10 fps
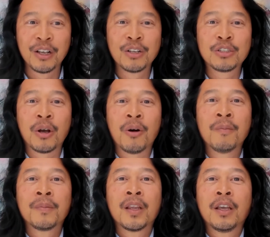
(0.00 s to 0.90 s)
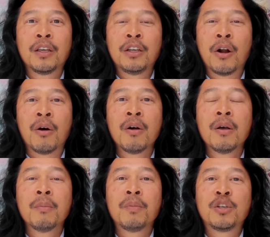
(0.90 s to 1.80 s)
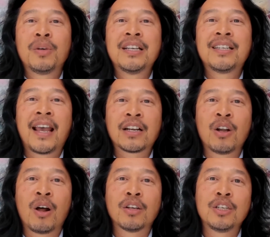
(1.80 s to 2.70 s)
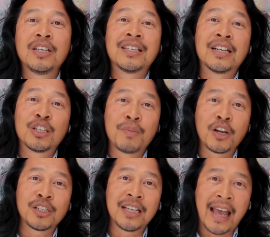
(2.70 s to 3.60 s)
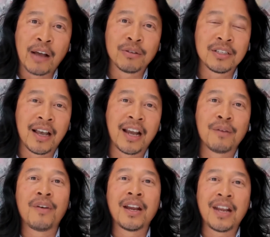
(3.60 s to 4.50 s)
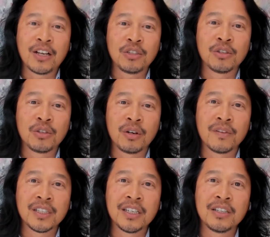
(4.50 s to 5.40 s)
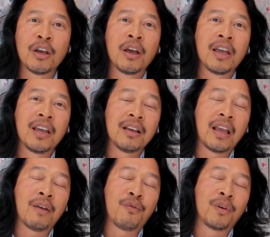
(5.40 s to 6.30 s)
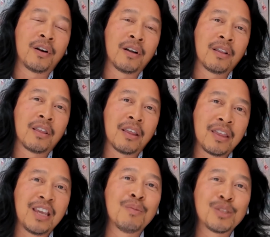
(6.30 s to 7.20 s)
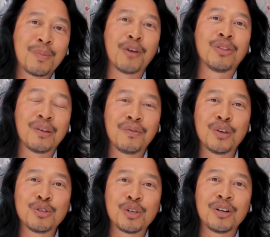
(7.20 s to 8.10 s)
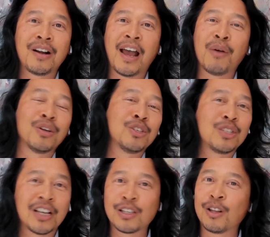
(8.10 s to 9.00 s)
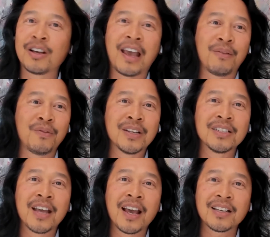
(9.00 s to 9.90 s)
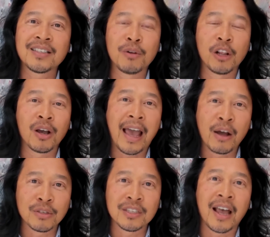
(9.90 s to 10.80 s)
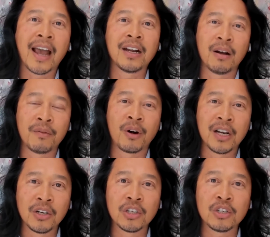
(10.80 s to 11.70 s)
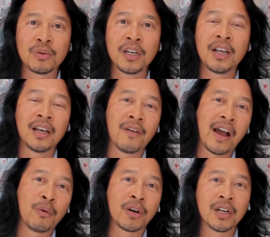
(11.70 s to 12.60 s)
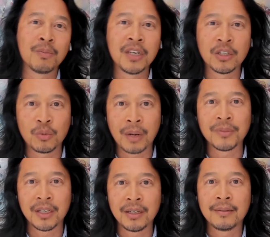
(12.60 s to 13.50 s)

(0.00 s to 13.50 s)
So, you know, between technologies and especially outside of financial services, if we're the theme is about the future, I wouldn't just look at fintechs. I'd look outside of our industry of how we're going to be disrupted.